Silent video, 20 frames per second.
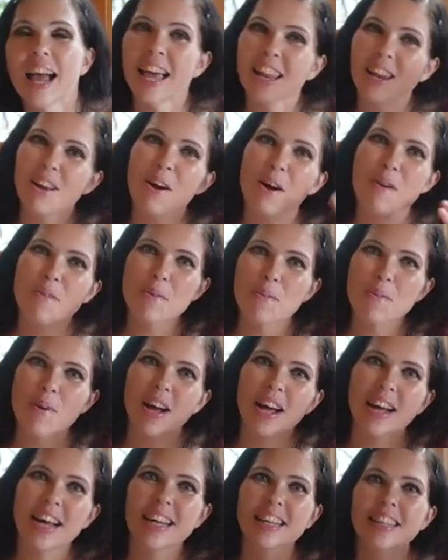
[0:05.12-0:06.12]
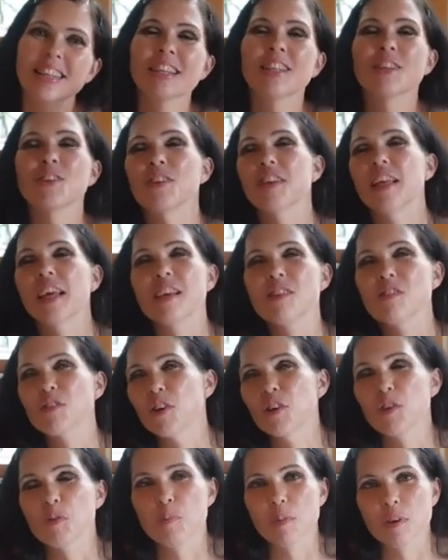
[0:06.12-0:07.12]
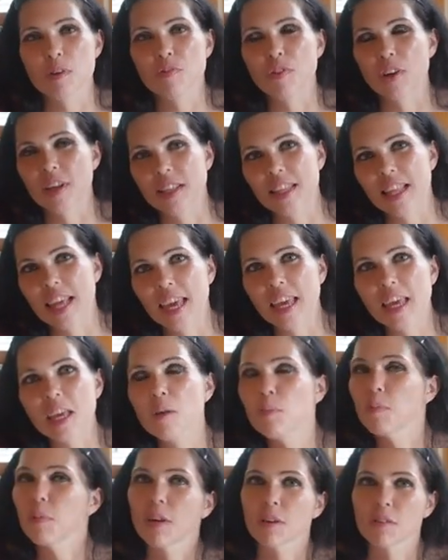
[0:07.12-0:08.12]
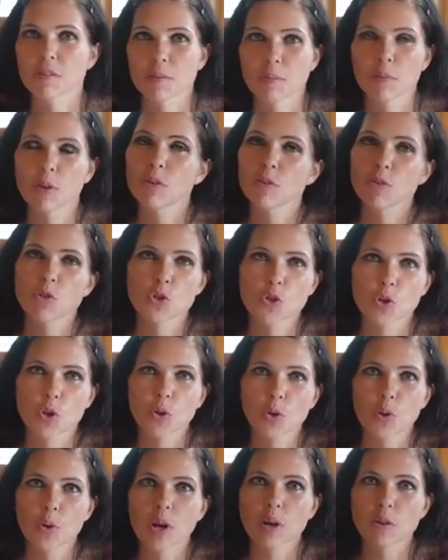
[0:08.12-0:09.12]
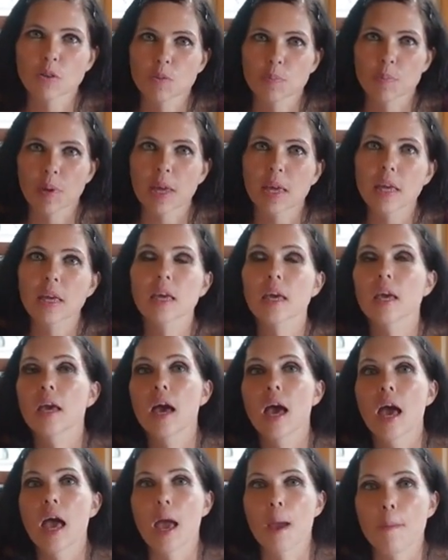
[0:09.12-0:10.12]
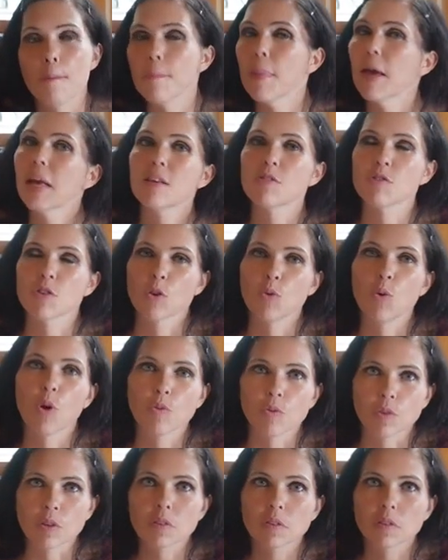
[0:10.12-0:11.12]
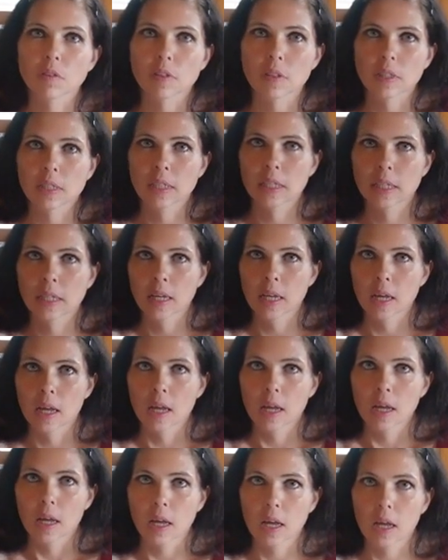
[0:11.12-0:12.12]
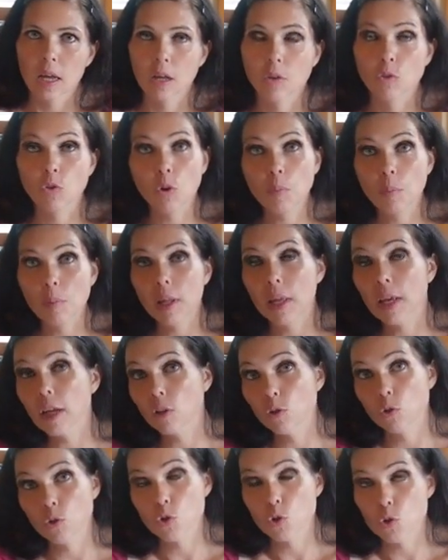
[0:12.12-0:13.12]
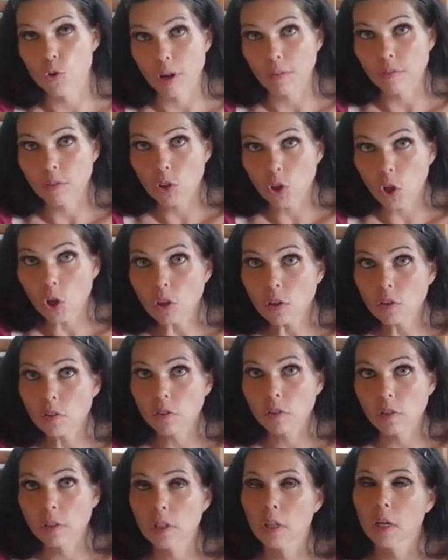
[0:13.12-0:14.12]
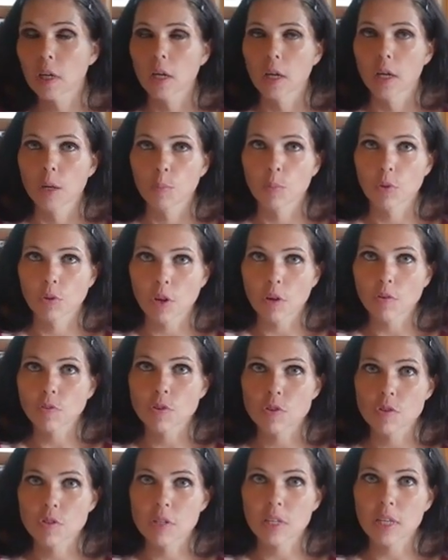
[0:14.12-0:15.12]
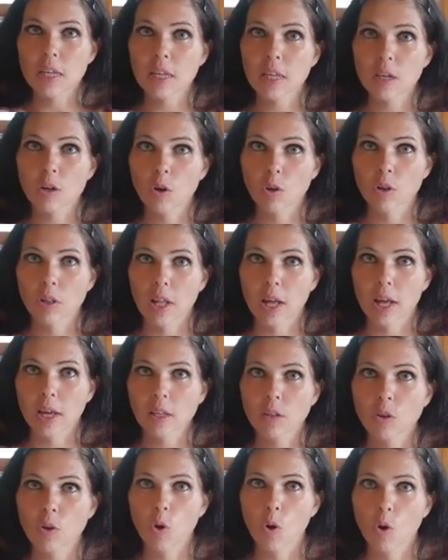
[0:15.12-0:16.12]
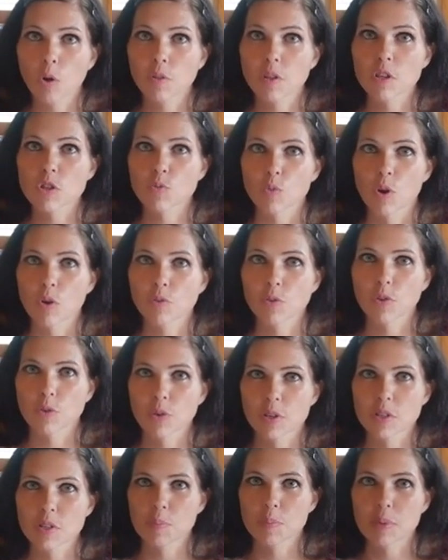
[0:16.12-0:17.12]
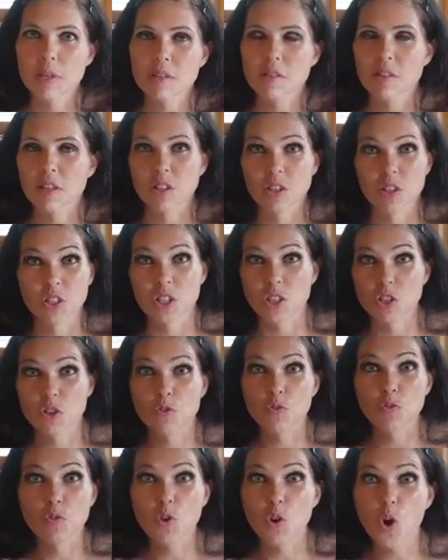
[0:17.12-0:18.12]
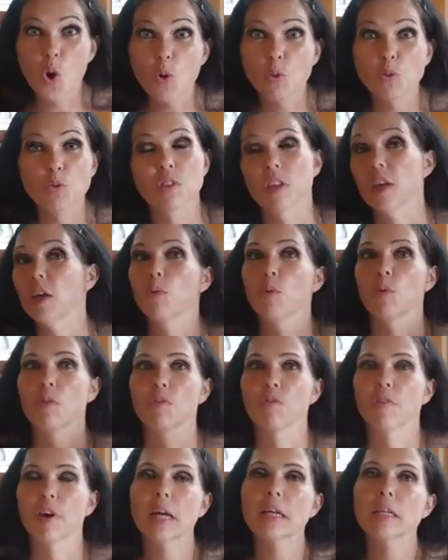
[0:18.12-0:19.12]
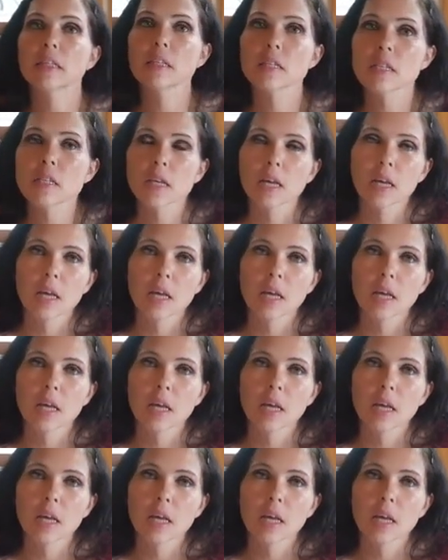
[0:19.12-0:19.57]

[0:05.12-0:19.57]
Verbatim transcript: Hello everyone! Today is going to be a fun day because I'm going to show you how to make amazing waffles. Normally I do travel logs, but after seeing online all these waffle recipes that are just floating with fat